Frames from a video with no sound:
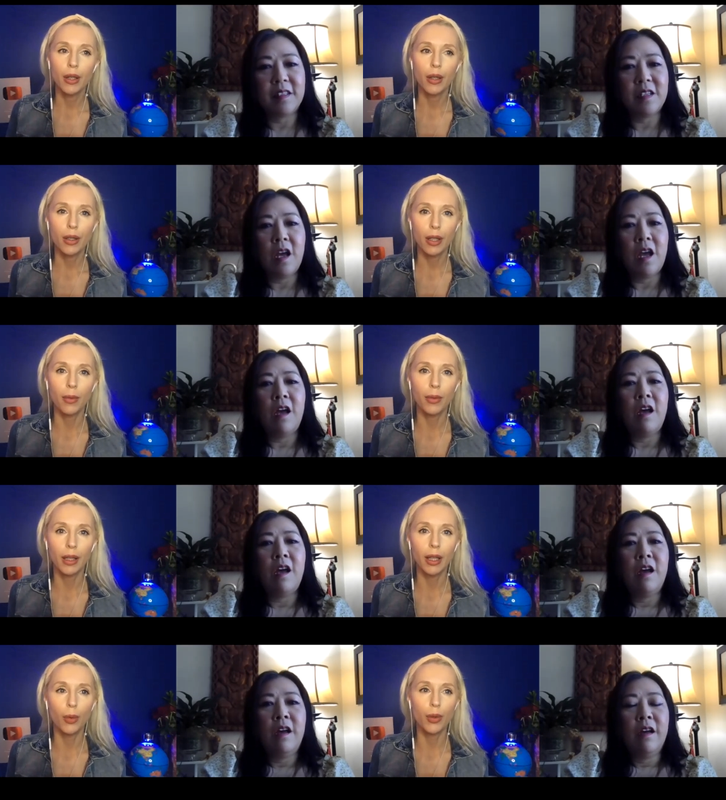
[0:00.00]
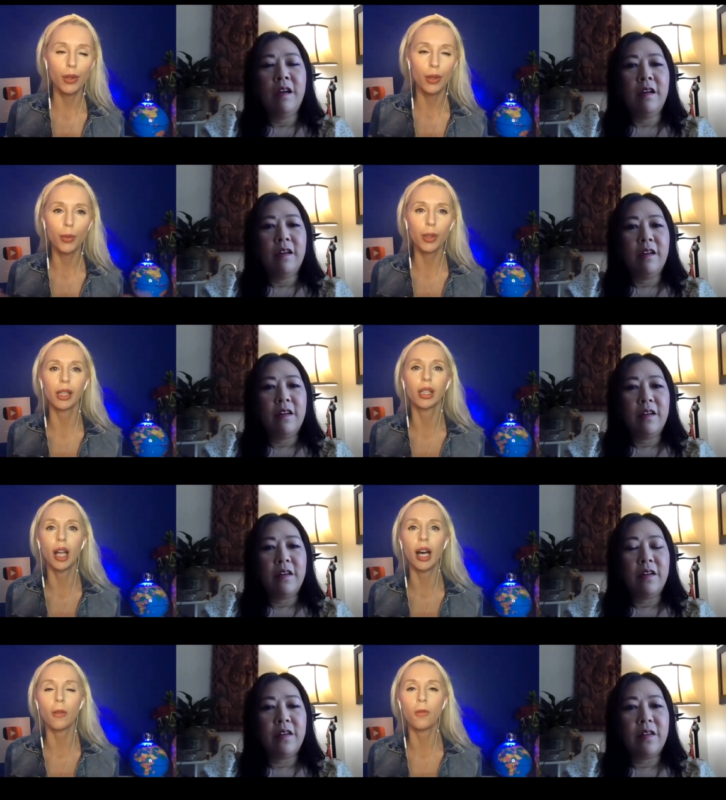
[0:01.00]
Speaker 1: something that was, well, a
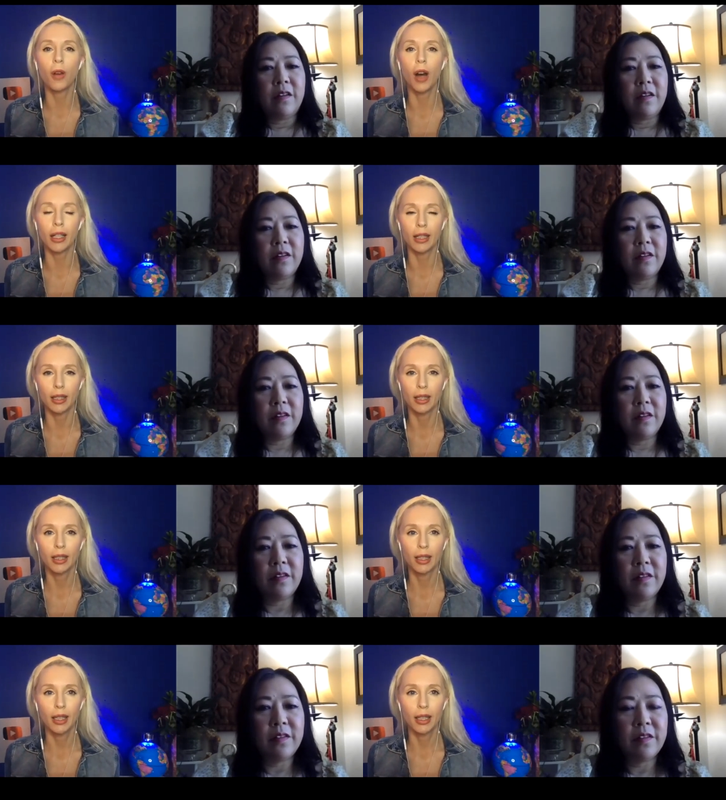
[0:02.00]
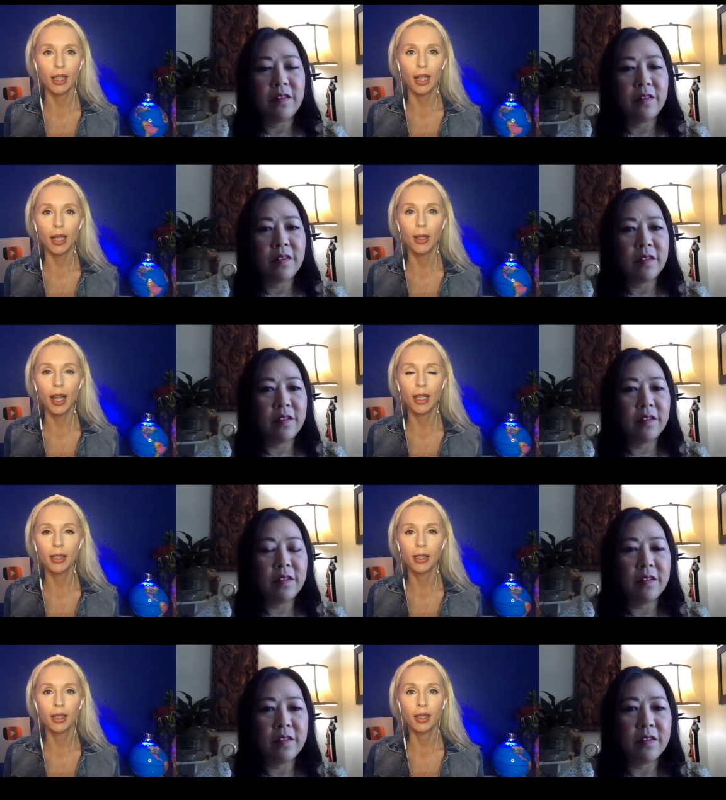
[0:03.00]
lot of fun. And then
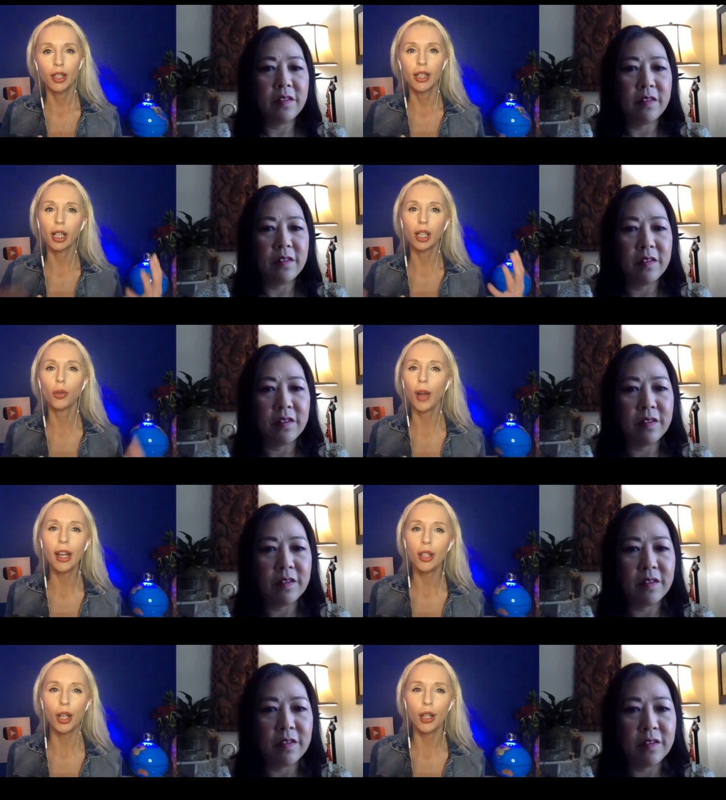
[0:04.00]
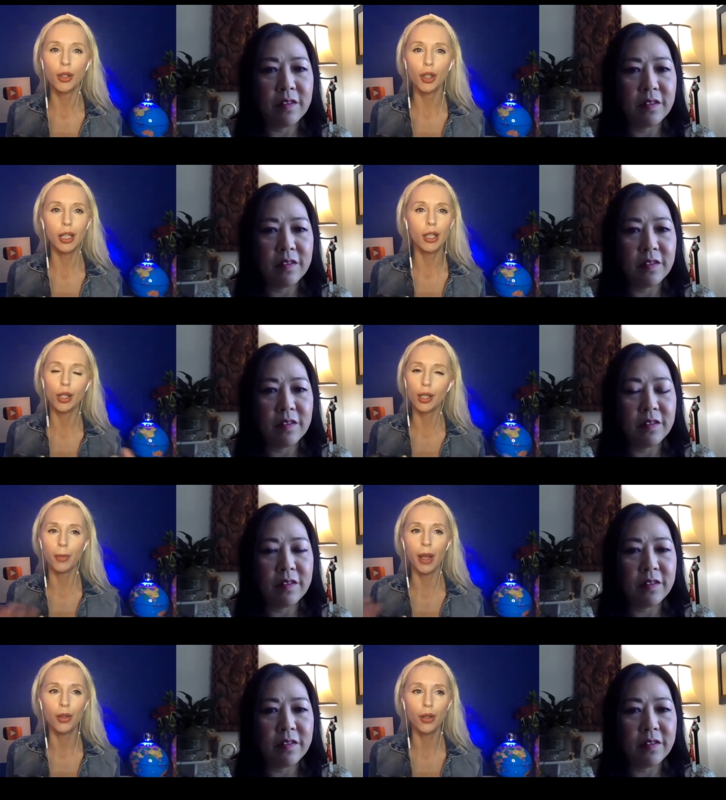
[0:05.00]
decorations, he's just
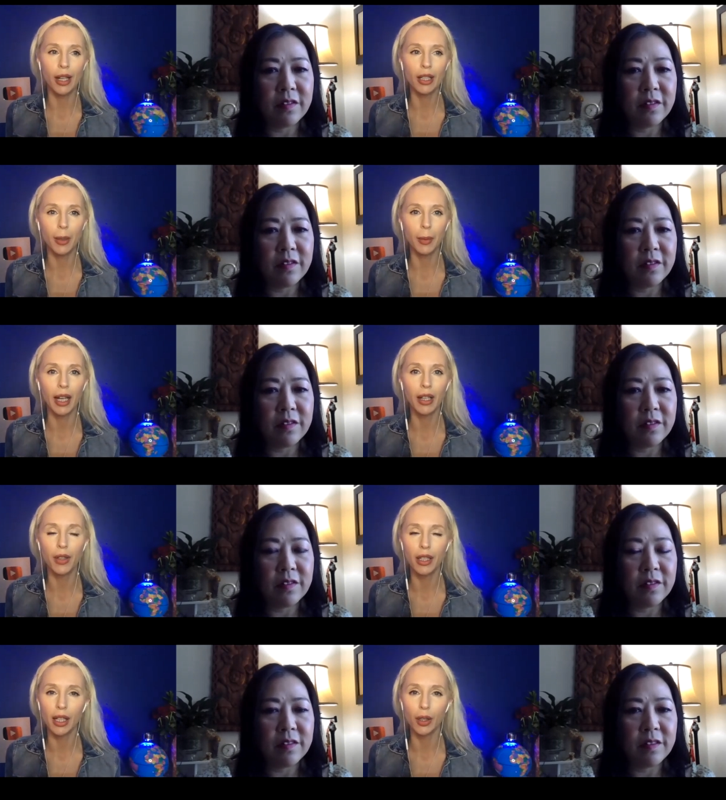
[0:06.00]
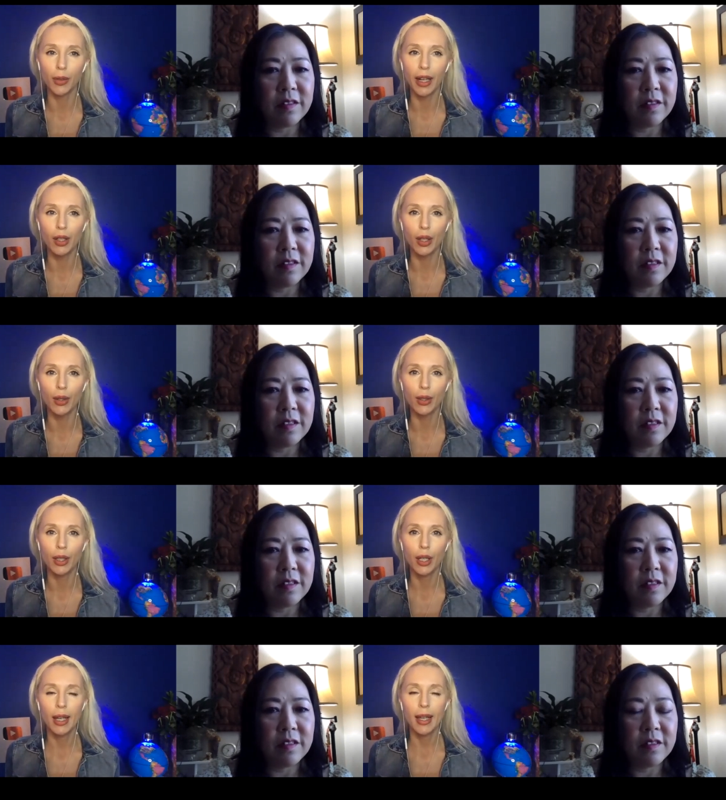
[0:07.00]
mentioning some kind of a decorations.
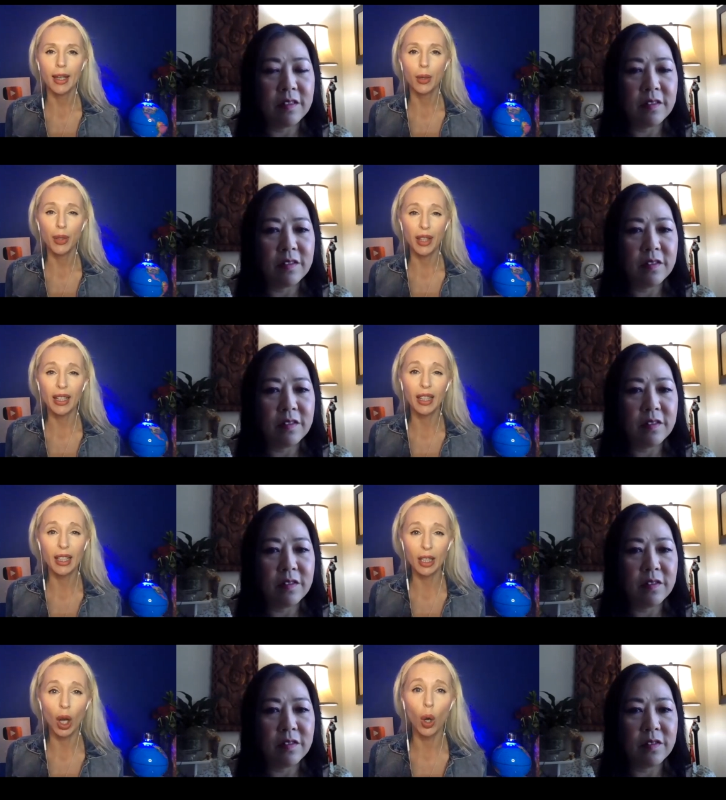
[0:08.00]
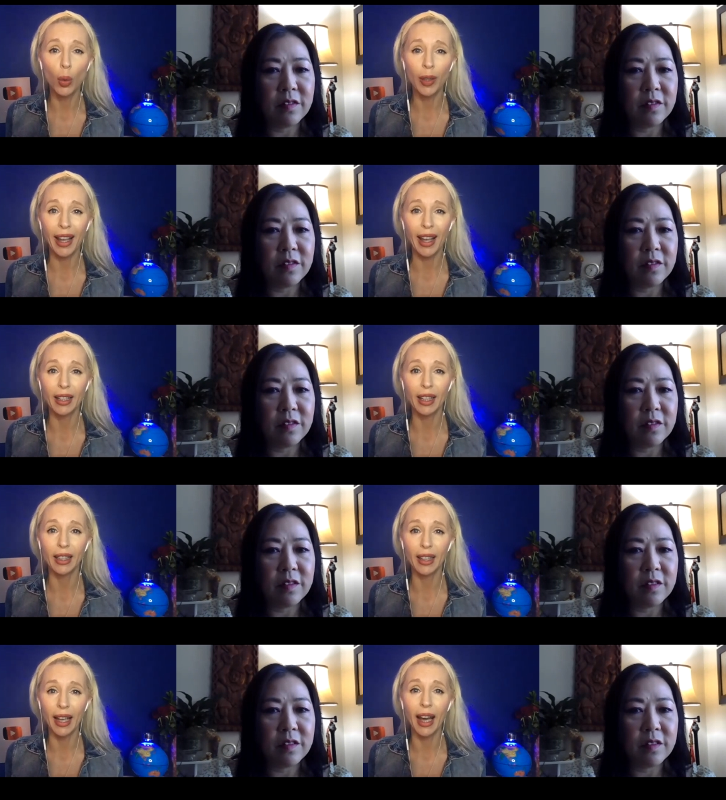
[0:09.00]
Within his home, he had like
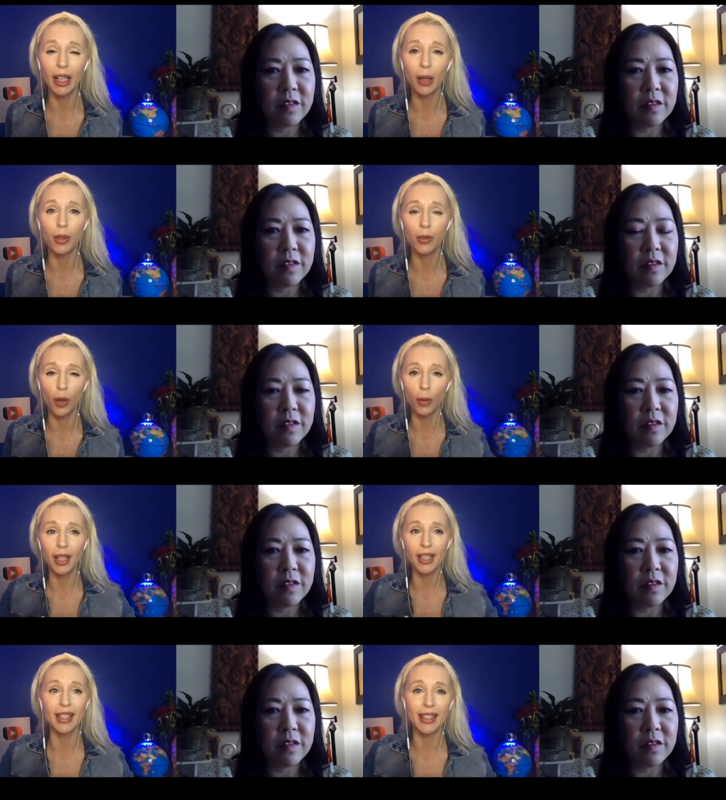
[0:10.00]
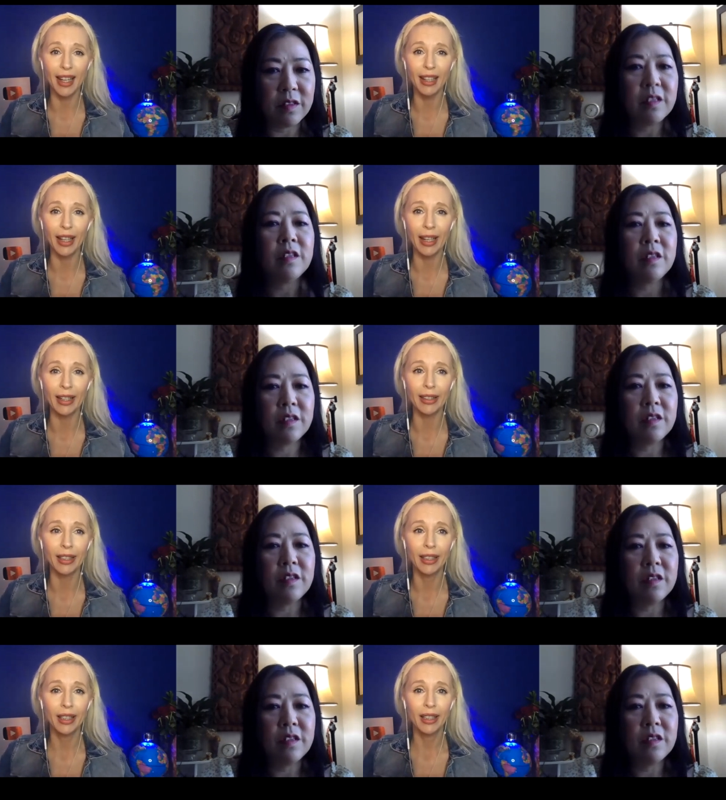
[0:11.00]
the items from the Disneyland.
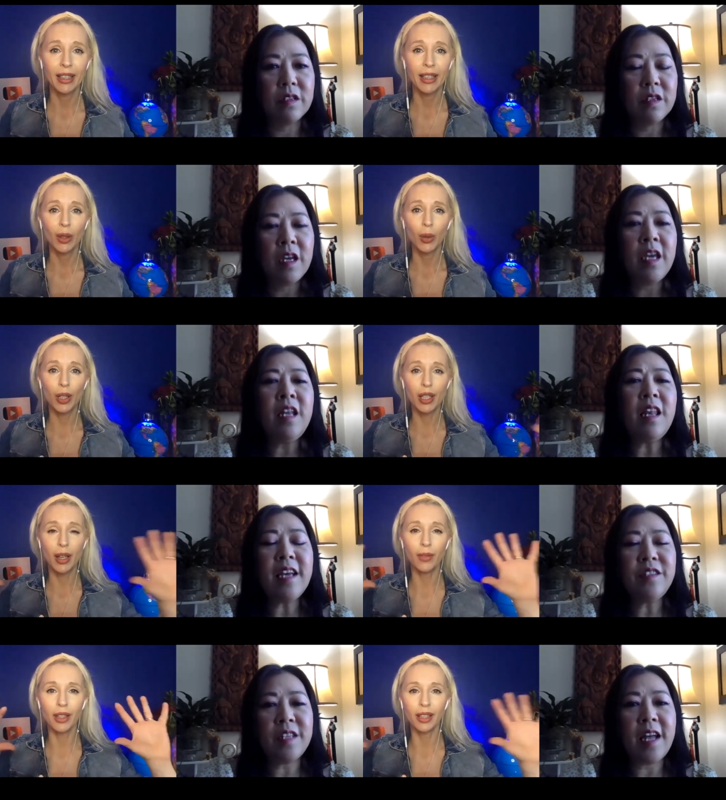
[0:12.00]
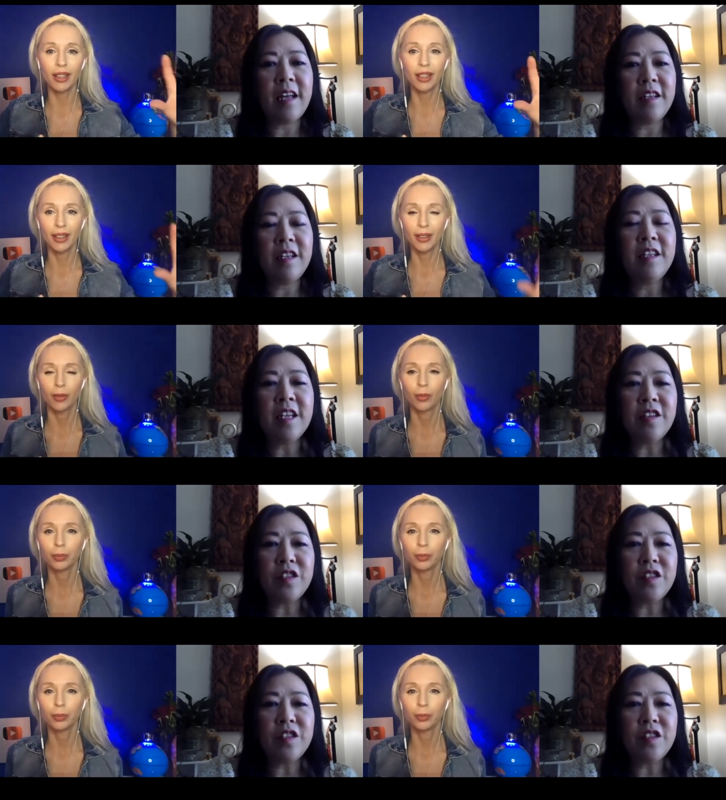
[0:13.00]
Speaker 2: Or he something like
Speaker 1: that.